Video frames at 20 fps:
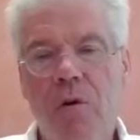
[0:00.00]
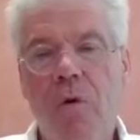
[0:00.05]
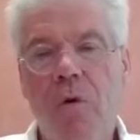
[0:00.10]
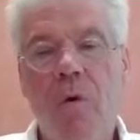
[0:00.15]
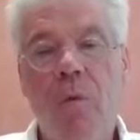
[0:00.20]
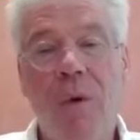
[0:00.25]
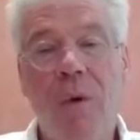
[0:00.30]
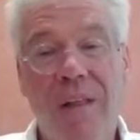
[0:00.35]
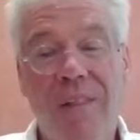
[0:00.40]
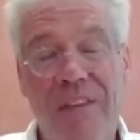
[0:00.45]
who
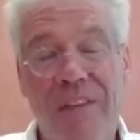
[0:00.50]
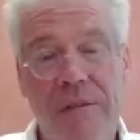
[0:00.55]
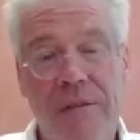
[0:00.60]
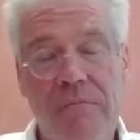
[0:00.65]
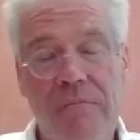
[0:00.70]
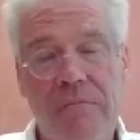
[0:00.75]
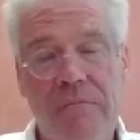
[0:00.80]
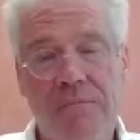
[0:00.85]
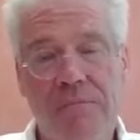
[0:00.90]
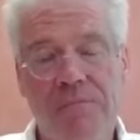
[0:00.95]
are wealthy.
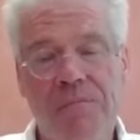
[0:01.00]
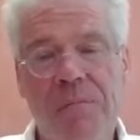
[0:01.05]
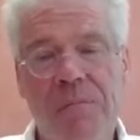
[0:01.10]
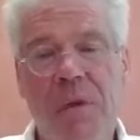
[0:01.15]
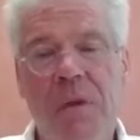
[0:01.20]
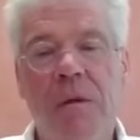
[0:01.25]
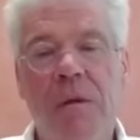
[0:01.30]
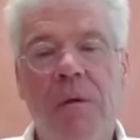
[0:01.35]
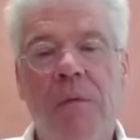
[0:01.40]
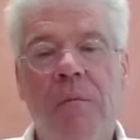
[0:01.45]

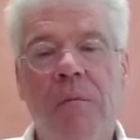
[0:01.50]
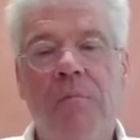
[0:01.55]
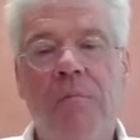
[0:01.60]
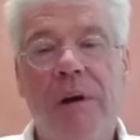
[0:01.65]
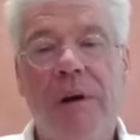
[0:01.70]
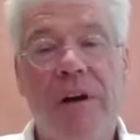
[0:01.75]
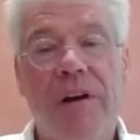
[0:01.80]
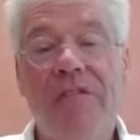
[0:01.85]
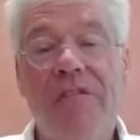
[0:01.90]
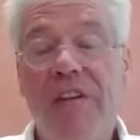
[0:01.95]

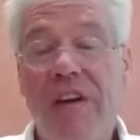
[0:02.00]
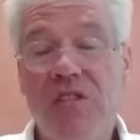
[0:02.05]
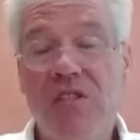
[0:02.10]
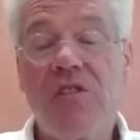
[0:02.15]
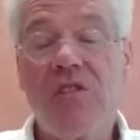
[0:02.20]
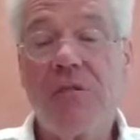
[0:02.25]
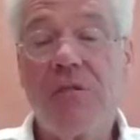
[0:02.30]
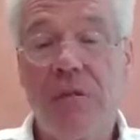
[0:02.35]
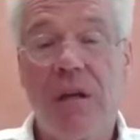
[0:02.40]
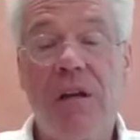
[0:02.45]
But it
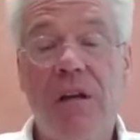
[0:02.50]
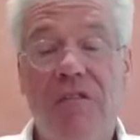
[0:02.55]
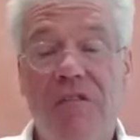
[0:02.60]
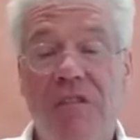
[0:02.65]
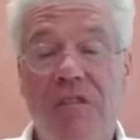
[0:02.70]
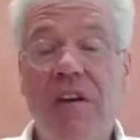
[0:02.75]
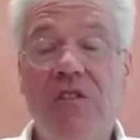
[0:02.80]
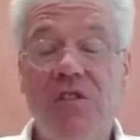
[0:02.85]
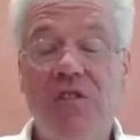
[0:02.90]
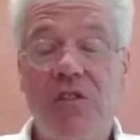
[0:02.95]
affects it
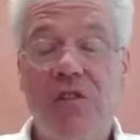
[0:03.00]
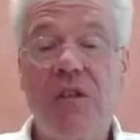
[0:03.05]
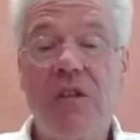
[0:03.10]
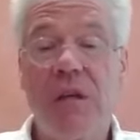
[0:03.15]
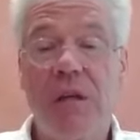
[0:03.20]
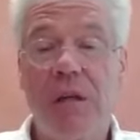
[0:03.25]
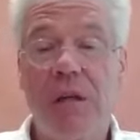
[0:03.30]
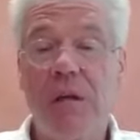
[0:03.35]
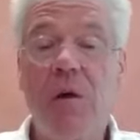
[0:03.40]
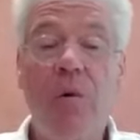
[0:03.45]
affects
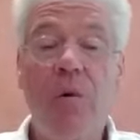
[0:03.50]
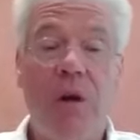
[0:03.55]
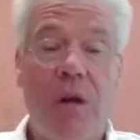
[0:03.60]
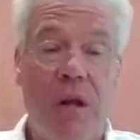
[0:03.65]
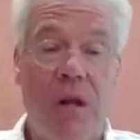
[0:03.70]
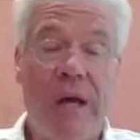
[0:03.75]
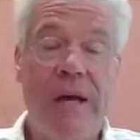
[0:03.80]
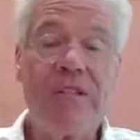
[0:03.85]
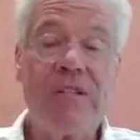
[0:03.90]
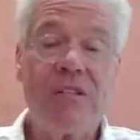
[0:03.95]
the lower
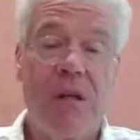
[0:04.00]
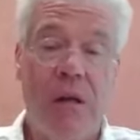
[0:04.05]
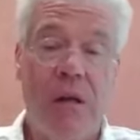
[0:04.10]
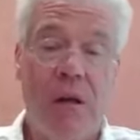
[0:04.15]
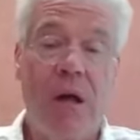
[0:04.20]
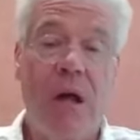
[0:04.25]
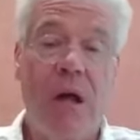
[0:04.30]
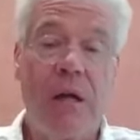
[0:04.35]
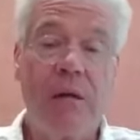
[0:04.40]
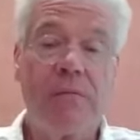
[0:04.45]
class a
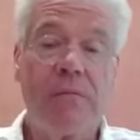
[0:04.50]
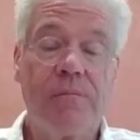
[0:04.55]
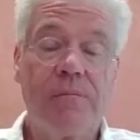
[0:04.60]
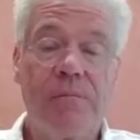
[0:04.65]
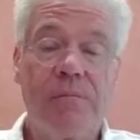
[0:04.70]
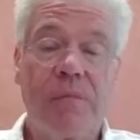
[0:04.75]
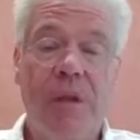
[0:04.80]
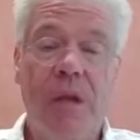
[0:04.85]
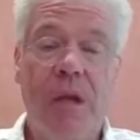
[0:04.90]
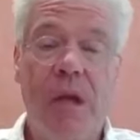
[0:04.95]
lot.
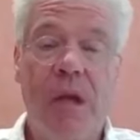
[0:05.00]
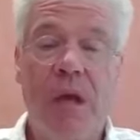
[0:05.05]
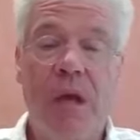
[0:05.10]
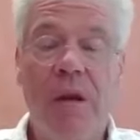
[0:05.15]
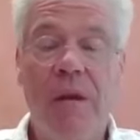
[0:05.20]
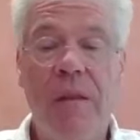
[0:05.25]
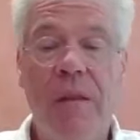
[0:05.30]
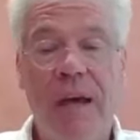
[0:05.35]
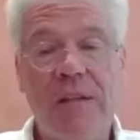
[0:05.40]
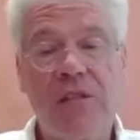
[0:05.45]

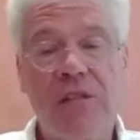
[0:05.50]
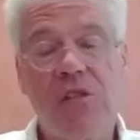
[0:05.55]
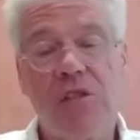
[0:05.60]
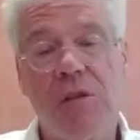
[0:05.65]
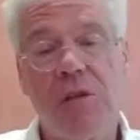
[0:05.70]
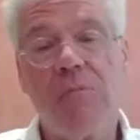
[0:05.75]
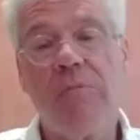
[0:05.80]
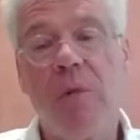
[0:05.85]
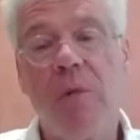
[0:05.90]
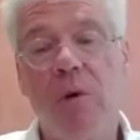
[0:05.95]
And that's
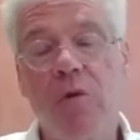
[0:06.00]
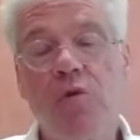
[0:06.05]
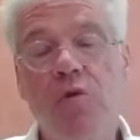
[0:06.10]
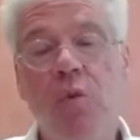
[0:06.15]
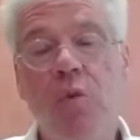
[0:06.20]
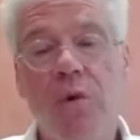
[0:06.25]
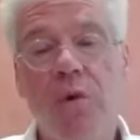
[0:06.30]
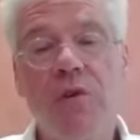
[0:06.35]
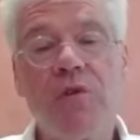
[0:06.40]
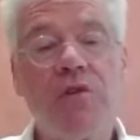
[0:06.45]
the most
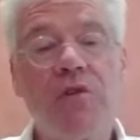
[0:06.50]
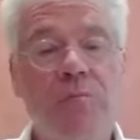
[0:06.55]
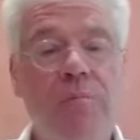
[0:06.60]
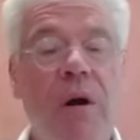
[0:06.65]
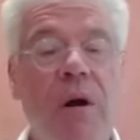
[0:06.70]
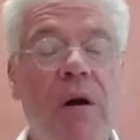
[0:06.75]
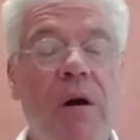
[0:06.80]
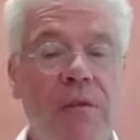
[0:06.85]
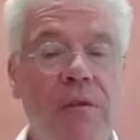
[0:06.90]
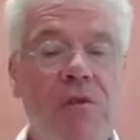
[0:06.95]
worrisome
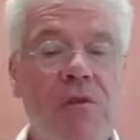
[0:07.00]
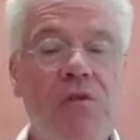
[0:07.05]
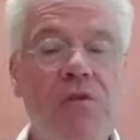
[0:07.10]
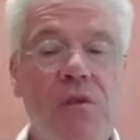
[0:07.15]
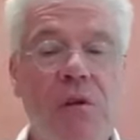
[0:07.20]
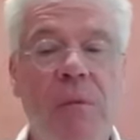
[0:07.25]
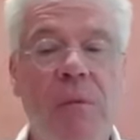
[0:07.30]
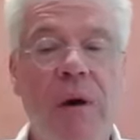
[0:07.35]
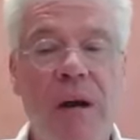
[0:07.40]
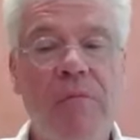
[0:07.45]
part of this,
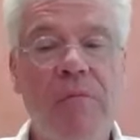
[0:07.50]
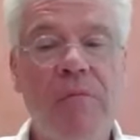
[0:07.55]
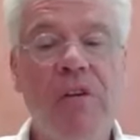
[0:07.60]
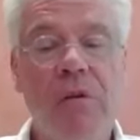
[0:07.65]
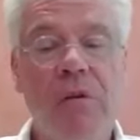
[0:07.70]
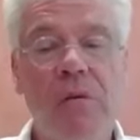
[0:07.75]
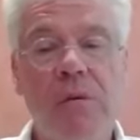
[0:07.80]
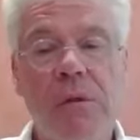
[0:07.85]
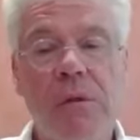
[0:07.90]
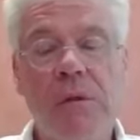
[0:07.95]
in my
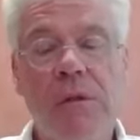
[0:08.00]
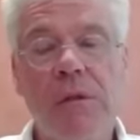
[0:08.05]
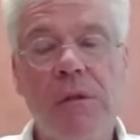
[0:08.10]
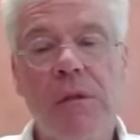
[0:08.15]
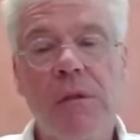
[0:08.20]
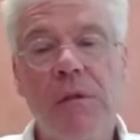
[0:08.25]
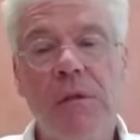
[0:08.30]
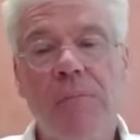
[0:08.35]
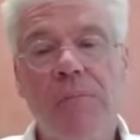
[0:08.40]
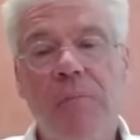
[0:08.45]
view.
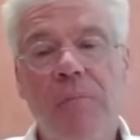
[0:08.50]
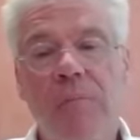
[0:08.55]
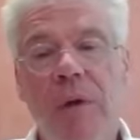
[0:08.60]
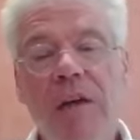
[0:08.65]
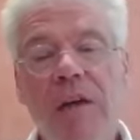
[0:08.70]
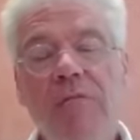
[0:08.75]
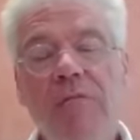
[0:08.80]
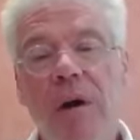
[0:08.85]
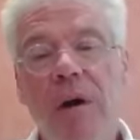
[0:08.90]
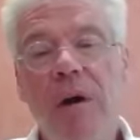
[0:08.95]

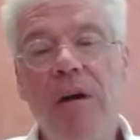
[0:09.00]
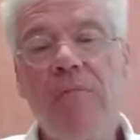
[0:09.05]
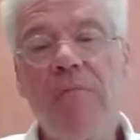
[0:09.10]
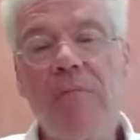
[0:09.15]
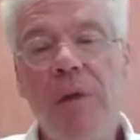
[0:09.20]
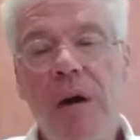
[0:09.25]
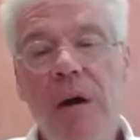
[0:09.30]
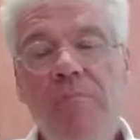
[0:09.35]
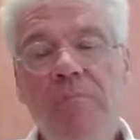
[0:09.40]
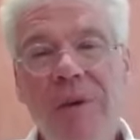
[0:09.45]
My my
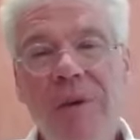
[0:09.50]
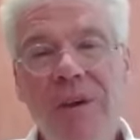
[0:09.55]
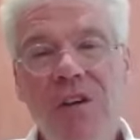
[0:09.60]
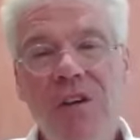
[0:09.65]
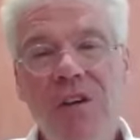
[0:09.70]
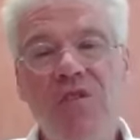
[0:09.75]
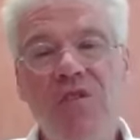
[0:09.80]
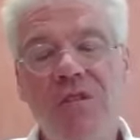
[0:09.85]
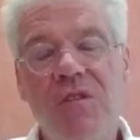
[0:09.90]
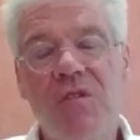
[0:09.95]
my
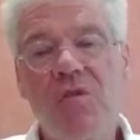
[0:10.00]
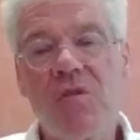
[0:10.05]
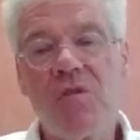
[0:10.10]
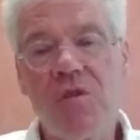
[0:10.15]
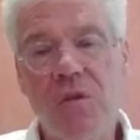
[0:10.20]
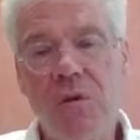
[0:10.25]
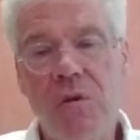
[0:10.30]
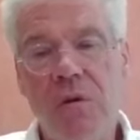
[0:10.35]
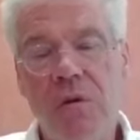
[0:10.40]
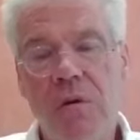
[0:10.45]
biggest
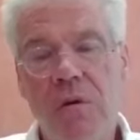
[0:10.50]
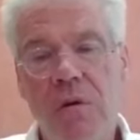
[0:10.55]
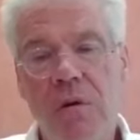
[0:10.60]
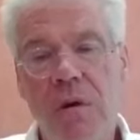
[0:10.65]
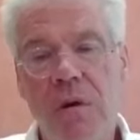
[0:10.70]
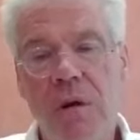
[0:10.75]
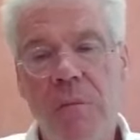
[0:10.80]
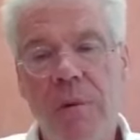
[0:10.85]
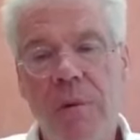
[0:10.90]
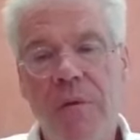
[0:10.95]
concern
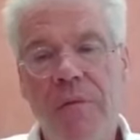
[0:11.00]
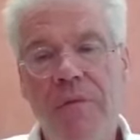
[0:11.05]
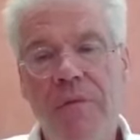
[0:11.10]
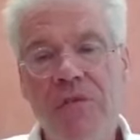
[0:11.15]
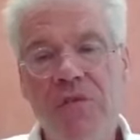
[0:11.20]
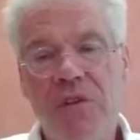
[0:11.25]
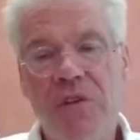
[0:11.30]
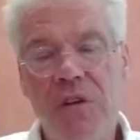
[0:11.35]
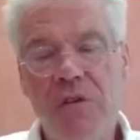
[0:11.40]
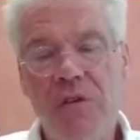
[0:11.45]
about
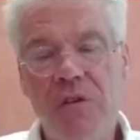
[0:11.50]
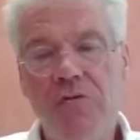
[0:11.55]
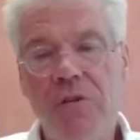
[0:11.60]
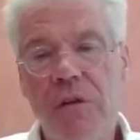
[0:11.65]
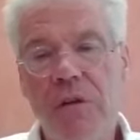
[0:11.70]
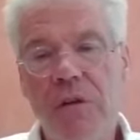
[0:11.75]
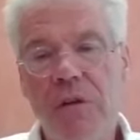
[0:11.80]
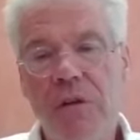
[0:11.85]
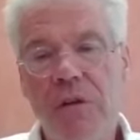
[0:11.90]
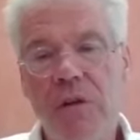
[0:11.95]
this
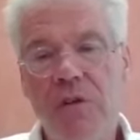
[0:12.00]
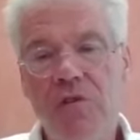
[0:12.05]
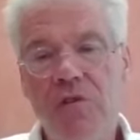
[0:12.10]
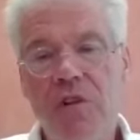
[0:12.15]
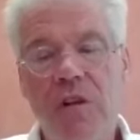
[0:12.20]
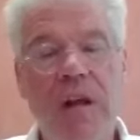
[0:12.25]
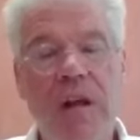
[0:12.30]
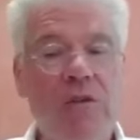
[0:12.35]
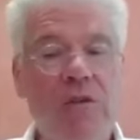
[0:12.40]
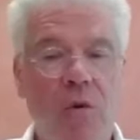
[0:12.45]
country is
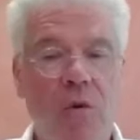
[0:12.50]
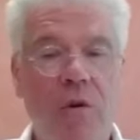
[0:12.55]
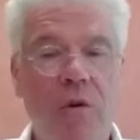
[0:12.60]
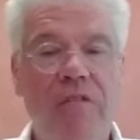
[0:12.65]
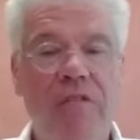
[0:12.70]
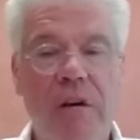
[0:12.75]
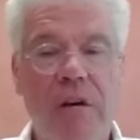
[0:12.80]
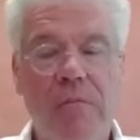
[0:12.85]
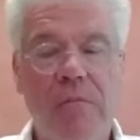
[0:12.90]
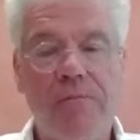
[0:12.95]
class
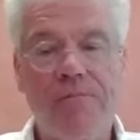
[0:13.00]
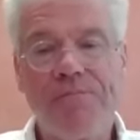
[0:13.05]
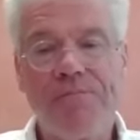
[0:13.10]
warfare.